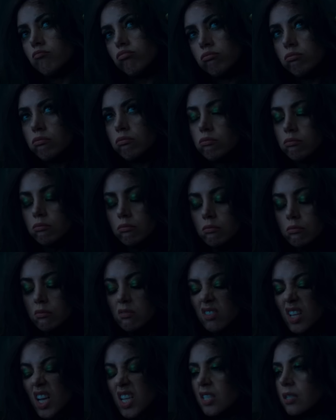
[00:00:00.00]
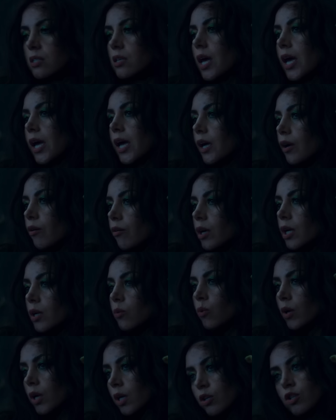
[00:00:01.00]
if we see Rio pulling off something like
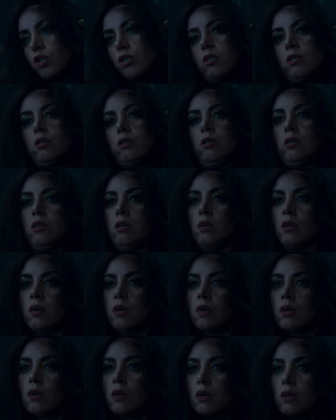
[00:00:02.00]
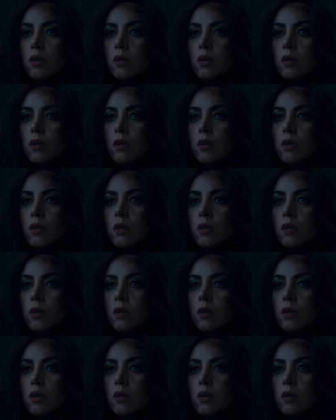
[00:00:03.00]
this in the MCU.